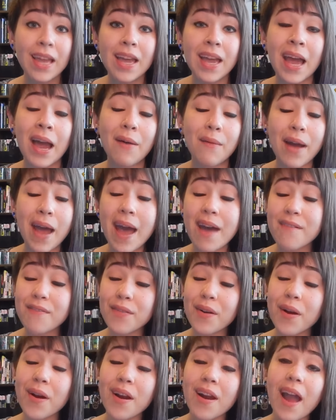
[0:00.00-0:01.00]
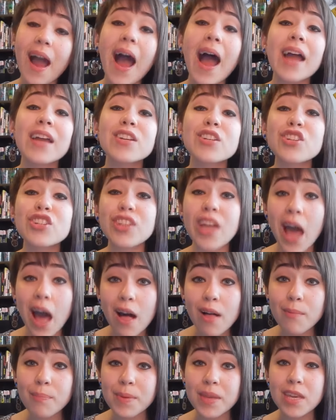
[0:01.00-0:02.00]
However, I
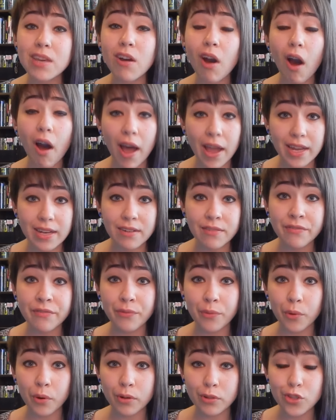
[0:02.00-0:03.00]
shall be gone for